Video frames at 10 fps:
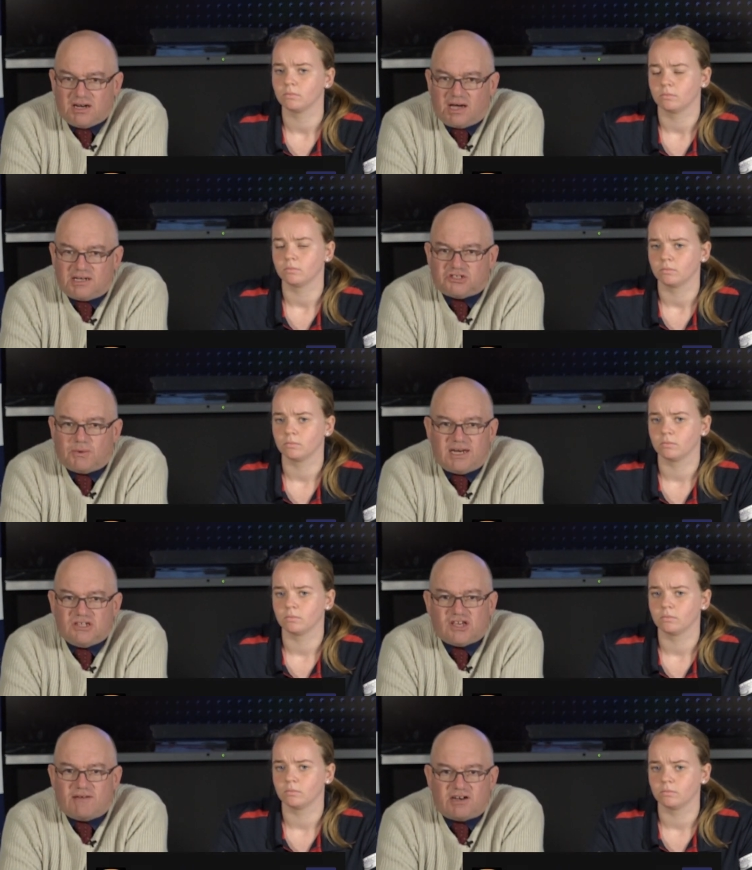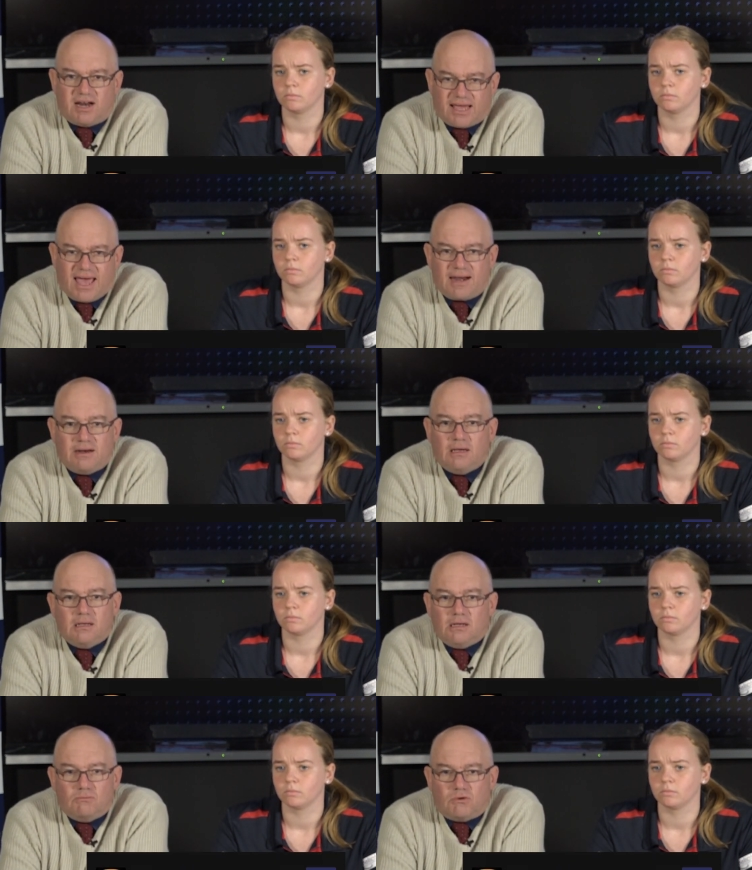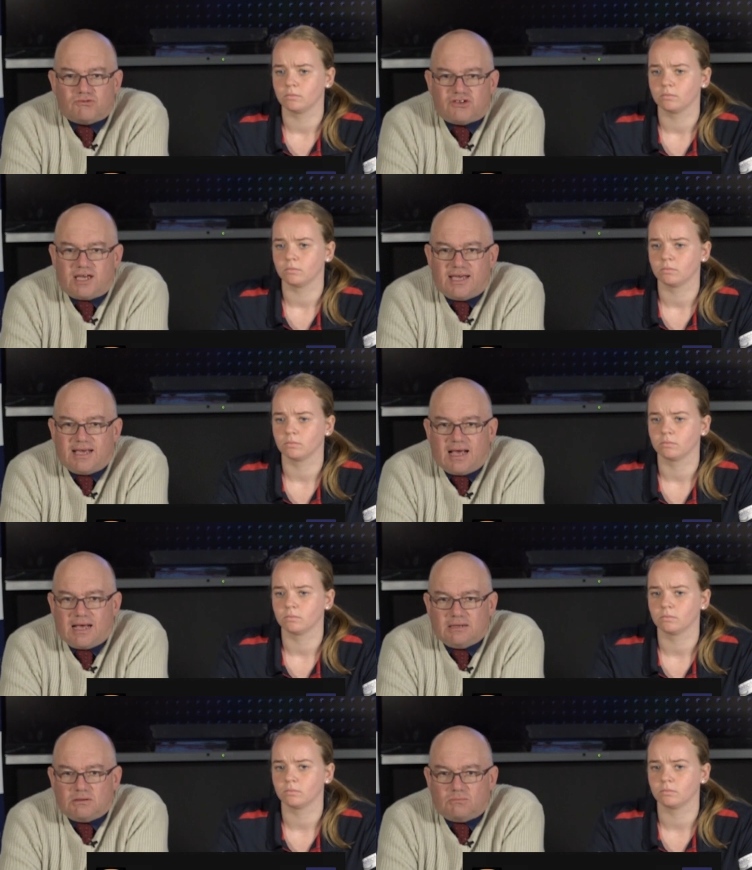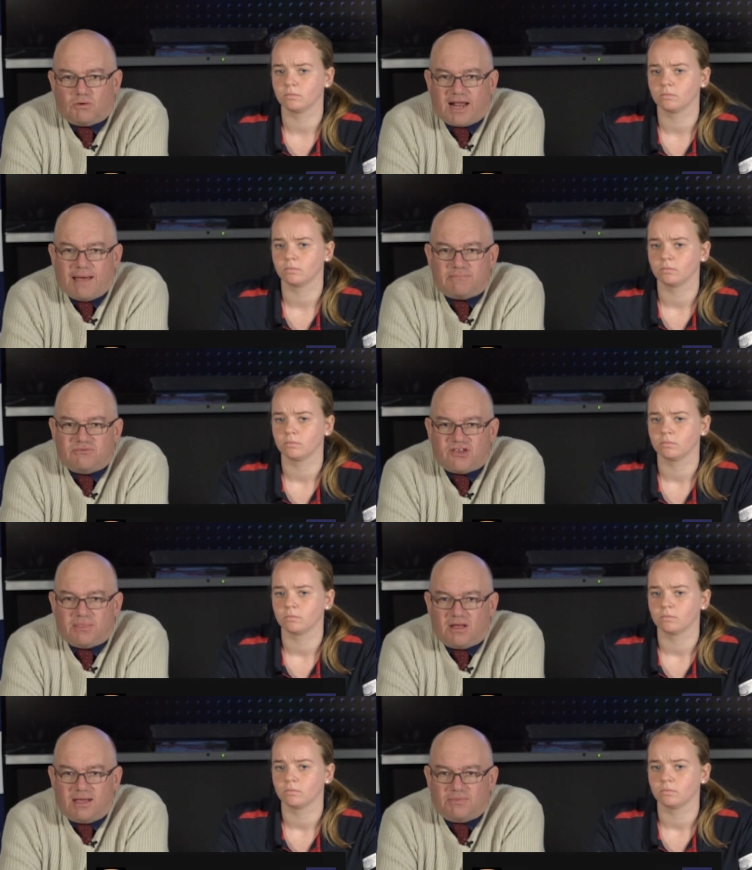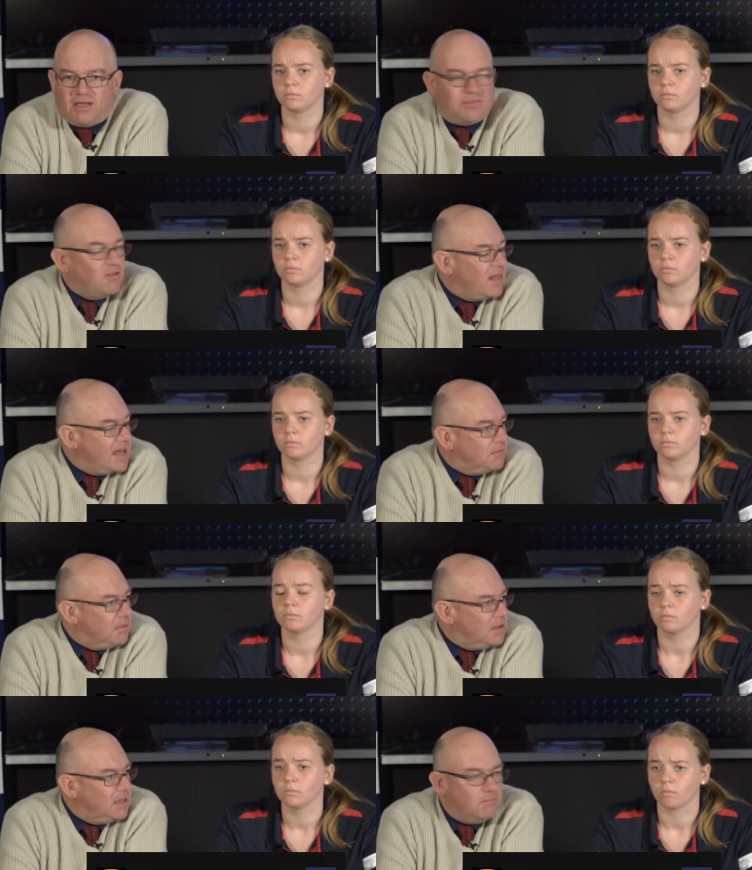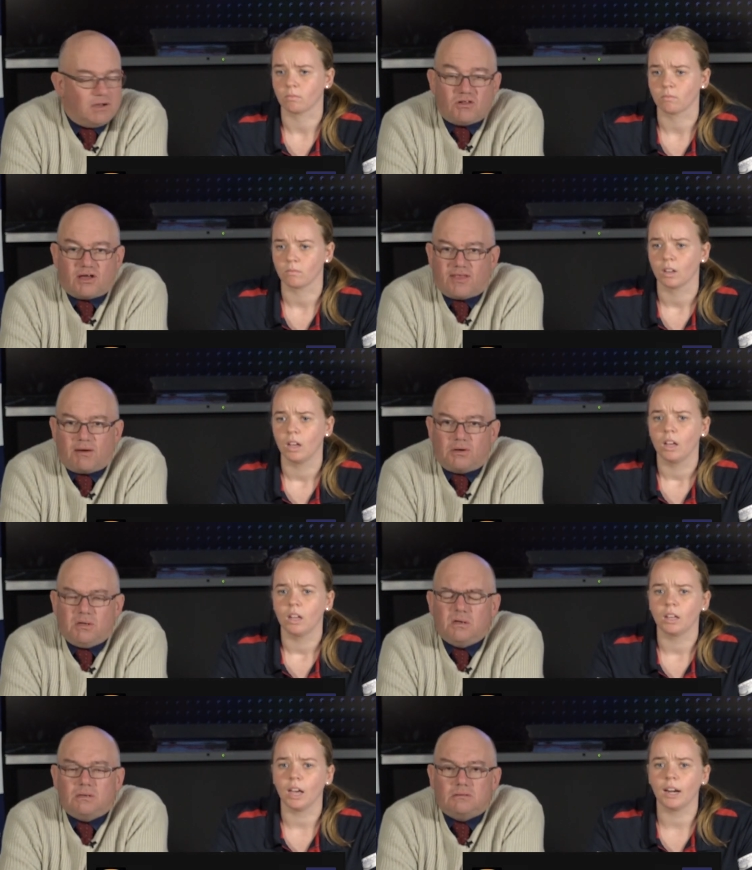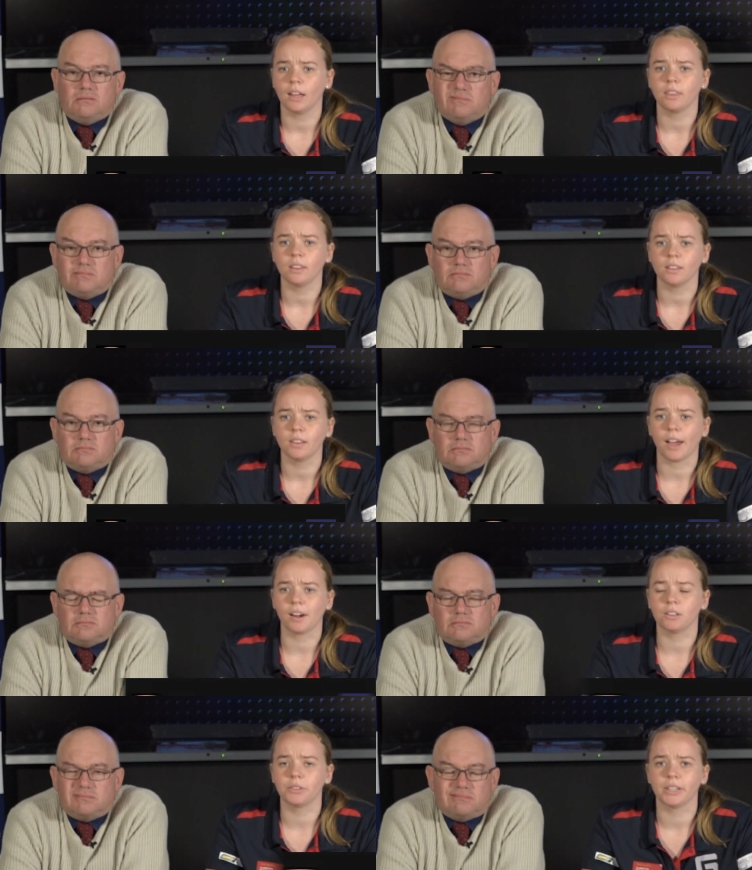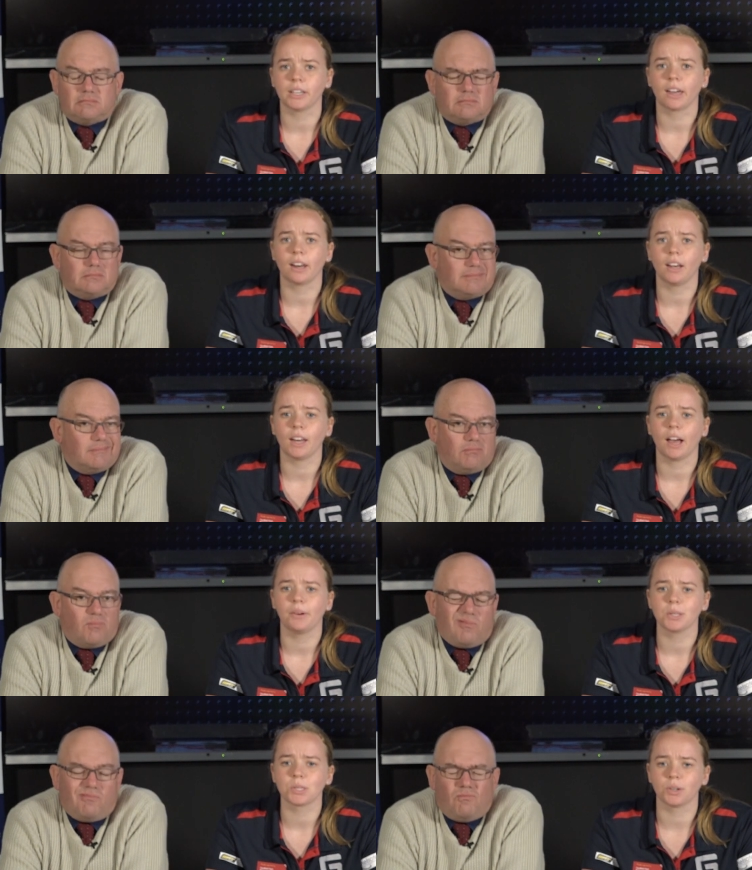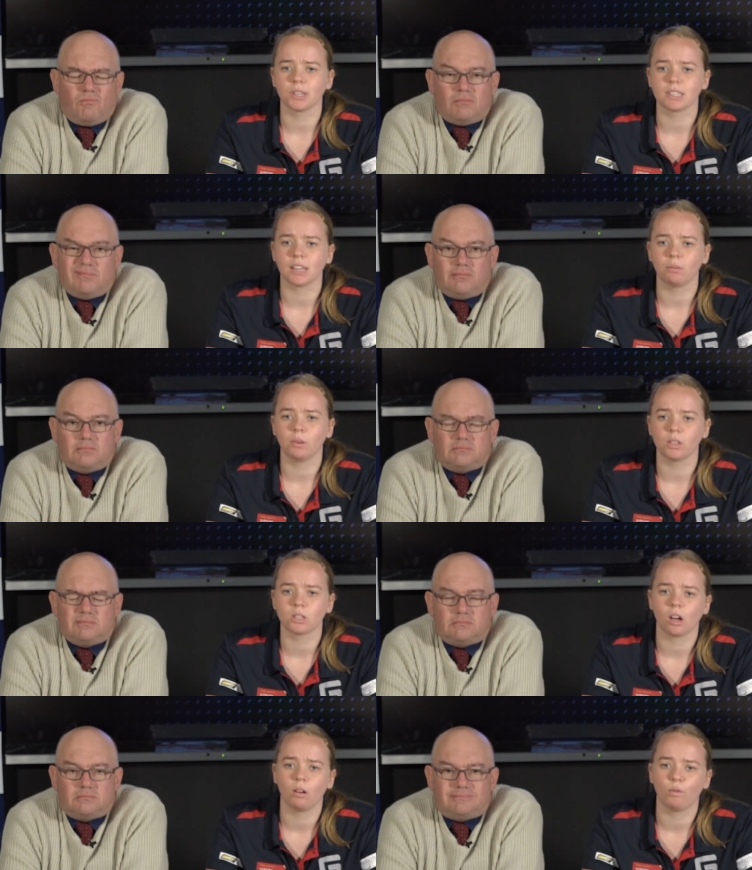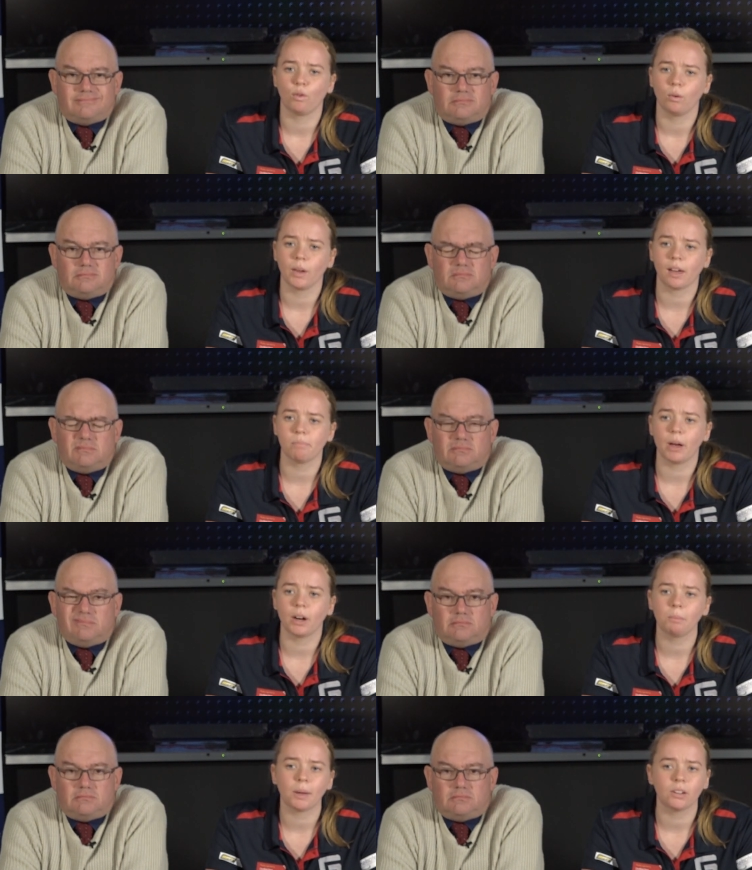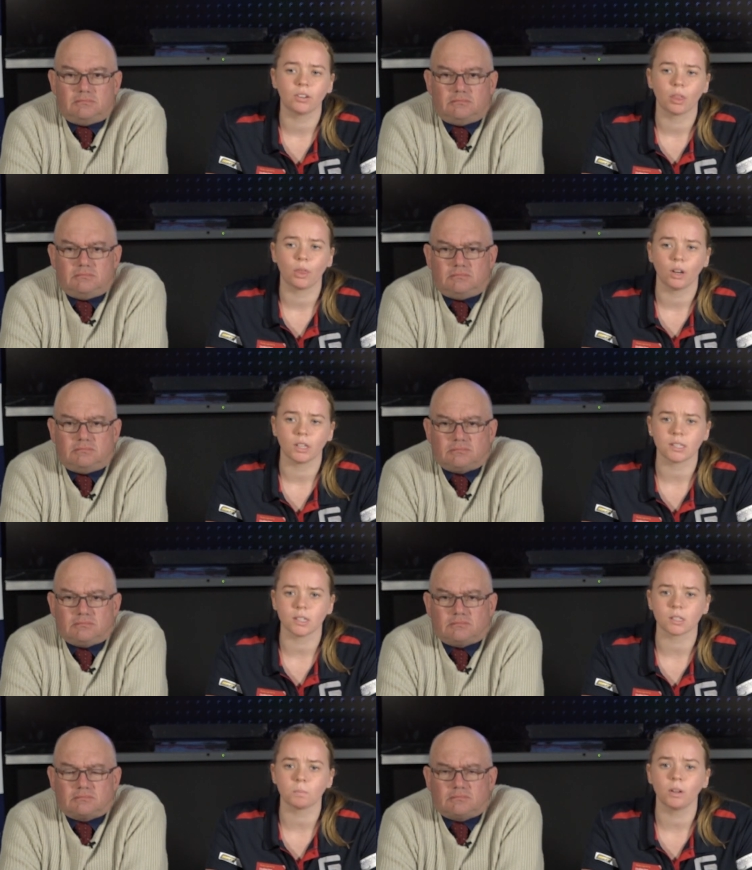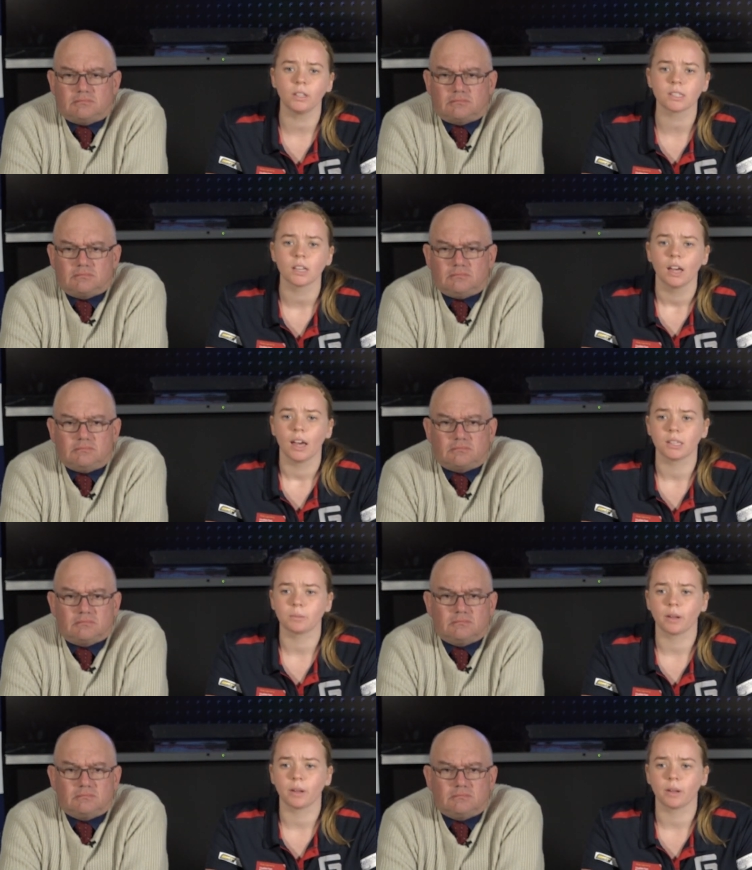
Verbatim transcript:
Speaker 1: nine to twenty seven, and again, we'll see. Uh, what happens in the in, in the ladder when we, we look at that one.
Speaker 2: Yeah, and I think the ladder looking at it now is sort of set with the top four. We have Murrumbeena on 36 points, as